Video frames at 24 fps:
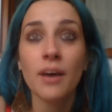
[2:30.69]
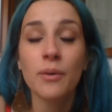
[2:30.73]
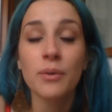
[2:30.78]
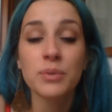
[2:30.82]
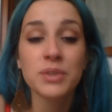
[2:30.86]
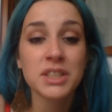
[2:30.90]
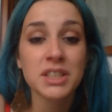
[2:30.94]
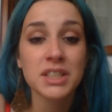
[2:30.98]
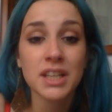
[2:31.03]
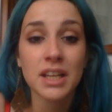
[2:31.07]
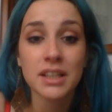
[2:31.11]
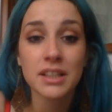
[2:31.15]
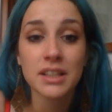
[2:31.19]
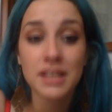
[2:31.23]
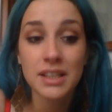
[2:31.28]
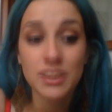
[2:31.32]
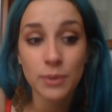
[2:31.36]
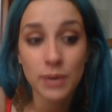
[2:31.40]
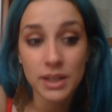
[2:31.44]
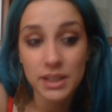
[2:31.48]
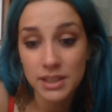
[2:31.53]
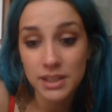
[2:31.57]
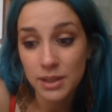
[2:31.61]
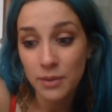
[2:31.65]
which
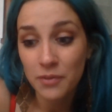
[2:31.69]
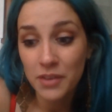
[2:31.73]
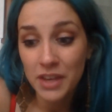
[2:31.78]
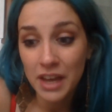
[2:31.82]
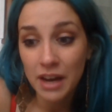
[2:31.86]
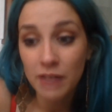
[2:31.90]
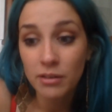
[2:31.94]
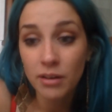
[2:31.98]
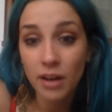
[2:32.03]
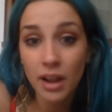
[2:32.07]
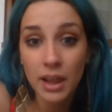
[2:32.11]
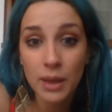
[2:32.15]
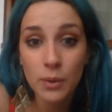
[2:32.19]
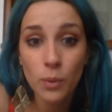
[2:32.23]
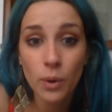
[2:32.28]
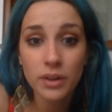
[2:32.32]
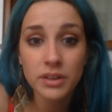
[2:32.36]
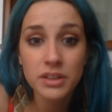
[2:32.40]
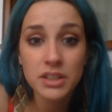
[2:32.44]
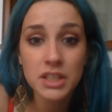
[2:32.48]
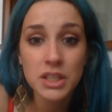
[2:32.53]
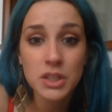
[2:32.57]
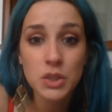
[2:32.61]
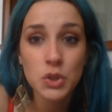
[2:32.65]
was something I really
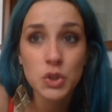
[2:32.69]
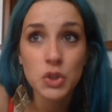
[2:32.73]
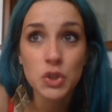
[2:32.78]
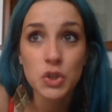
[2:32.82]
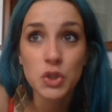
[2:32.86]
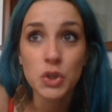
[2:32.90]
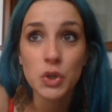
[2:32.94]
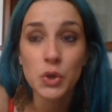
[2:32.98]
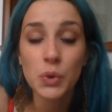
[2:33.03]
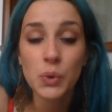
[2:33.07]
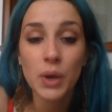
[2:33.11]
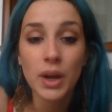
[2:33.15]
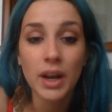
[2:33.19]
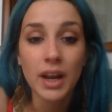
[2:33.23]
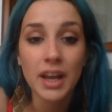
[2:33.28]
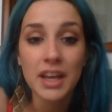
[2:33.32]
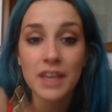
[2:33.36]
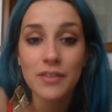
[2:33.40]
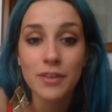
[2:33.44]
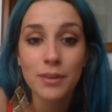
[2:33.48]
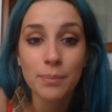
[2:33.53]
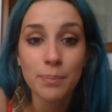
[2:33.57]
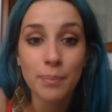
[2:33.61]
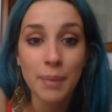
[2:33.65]
wanted to do, and
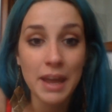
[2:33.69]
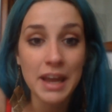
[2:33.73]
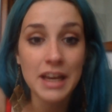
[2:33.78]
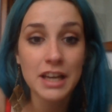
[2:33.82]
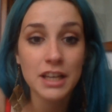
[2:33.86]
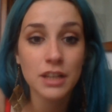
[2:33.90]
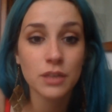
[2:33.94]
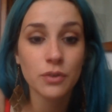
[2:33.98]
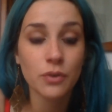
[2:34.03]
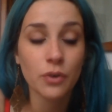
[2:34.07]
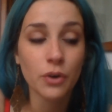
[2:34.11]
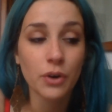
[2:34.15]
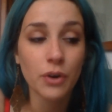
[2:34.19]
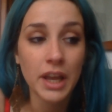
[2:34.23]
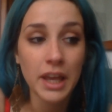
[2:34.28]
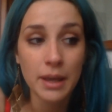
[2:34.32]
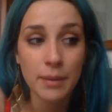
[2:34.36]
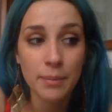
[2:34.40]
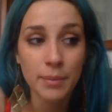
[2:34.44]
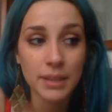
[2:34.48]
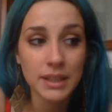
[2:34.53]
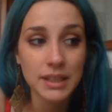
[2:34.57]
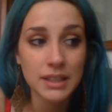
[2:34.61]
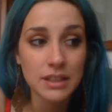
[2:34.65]
I even begged for
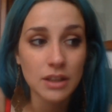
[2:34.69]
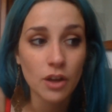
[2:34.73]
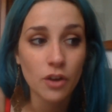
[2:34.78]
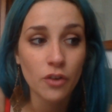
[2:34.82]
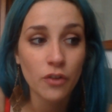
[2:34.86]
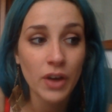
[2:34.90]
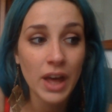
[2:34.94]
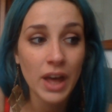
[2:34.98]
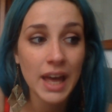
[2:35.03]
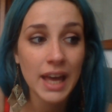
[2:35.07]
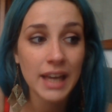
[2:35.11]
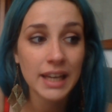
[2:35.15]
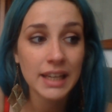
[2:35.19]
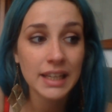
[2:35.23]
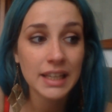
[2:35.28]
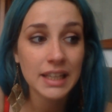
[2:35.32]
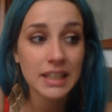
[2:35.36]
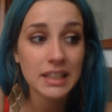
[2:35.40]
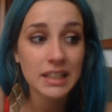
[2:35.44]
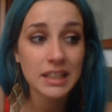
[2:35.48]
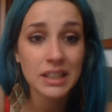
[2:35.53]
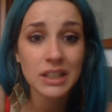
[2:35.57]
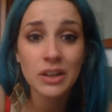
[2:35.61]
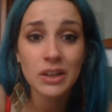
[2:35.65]
him and stuff, and
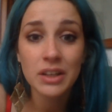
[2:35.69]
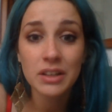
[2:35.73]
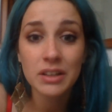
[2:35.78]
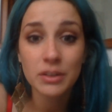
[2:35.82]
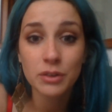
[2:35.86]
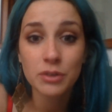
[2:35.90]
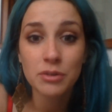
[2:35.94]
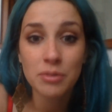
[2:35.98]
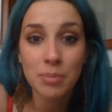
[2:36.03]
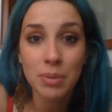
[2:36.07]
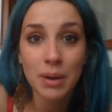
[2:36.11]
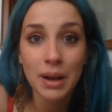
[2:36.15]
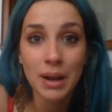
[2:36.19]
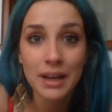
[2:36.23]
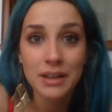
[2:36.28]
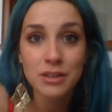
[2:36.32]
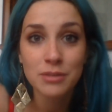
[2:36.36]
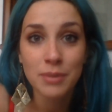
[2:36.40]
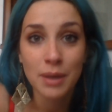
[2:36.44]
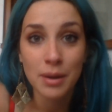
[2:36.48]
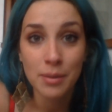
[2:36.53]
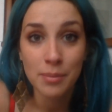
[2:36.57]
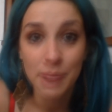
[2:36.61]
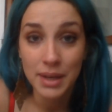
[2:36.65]
he did not even reply
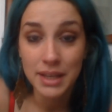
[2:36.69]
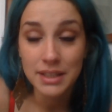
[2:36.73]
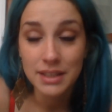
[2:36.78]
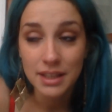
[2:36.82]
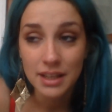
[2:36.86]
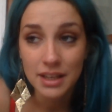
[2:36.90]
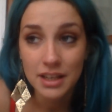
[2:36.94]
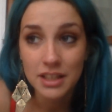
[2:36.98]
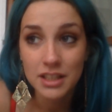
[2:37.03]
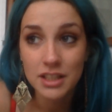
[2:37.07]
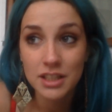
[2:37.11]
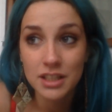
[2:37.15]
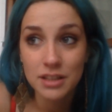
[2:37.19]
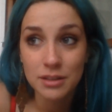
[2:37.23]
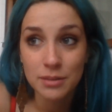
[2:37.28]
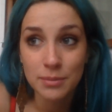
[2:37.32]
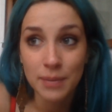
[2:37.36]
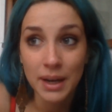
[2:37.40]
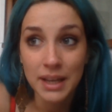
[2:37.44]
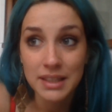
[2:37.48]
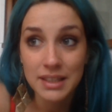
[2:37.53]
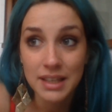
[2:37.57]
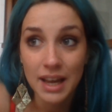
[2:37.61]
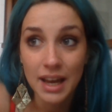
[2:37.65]
to my message, to
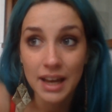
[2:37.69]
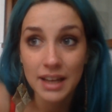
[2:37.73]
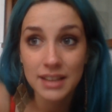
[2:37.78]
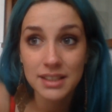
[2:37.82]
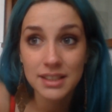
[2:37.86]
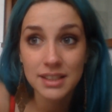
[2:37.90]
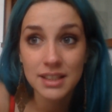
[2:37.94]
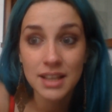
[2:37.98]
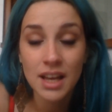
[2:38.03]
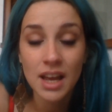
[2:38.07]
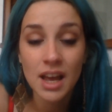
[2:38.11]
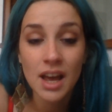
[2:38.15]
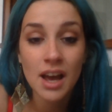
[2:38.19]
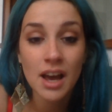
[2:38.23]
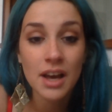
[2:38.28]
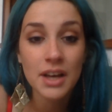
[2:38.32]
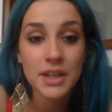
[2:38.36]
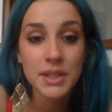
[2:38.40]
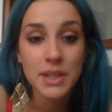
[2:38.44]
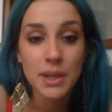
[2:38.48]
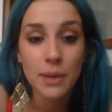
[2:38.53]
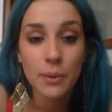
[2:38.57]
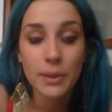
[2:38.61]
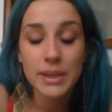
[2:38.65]
my text.
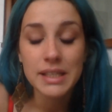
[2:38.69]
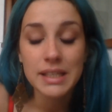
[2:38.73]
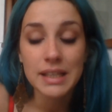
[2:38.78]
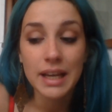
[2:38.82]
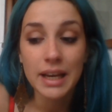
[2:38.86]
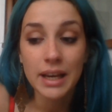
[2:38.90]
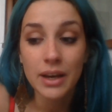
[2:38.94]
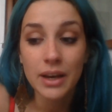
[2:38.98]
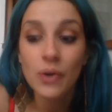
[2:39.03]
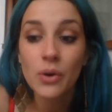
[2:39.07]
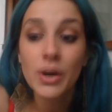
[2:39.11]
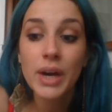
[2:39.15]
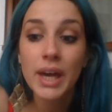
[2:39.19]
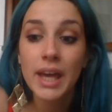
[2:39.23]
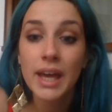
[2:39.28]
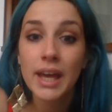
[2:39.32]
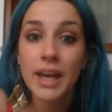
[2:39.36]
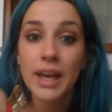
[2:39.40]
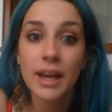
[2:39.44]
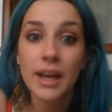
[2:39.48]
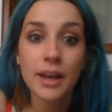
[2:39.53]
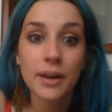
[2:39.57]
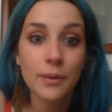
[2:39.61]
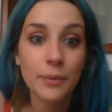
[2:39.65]
So I was like,
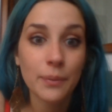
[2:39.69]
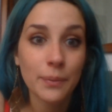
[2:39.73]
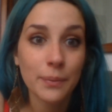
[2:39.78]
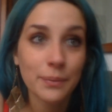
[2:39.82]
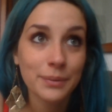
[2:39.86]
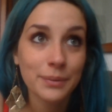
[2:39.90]
okay,